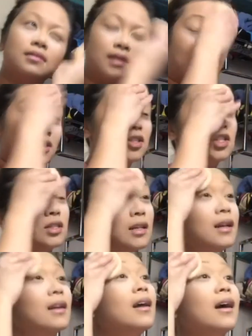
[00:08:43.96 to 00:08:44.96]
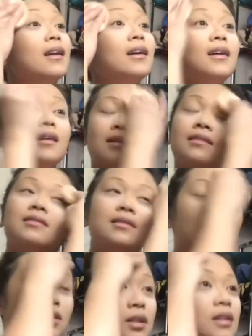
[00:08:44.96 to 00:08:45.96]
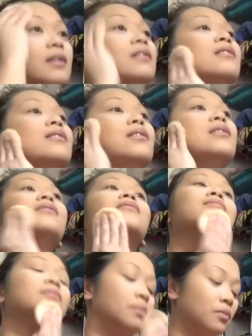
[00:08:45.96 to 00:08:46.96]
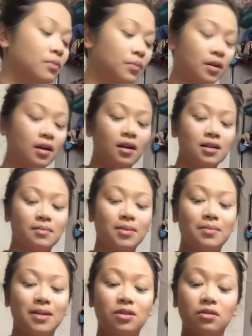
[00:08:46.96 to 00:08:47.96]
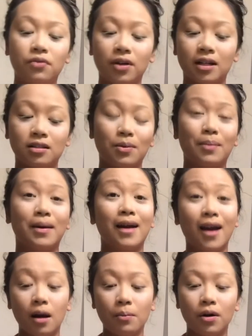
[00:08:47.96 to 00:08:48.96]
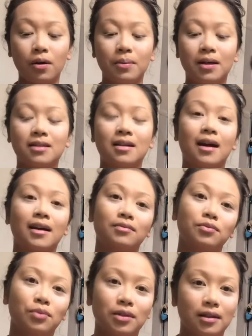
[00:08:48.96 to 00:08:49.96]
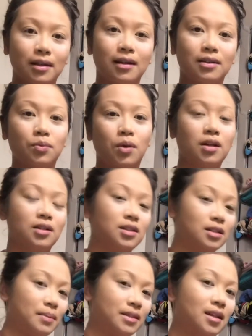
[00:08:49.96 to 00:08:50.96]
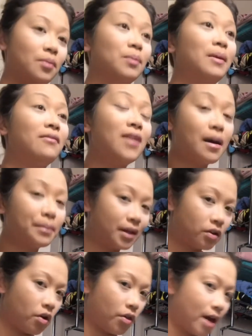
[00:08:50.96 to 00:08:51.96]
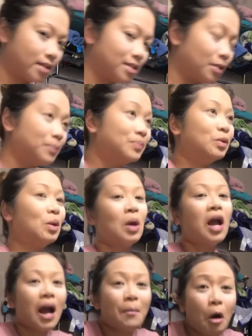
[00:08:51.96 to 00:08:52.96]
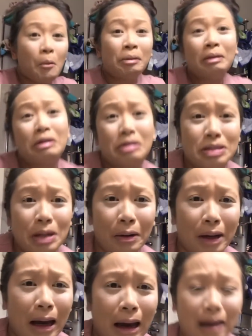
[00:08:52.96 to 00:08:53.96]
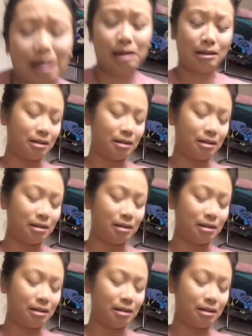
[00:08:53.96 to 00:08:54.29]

actually sit and edit, or, you know, sometimes I do forget to bring my camera because I really want to just spend time with my family and all that. So I'm hoping this is okay.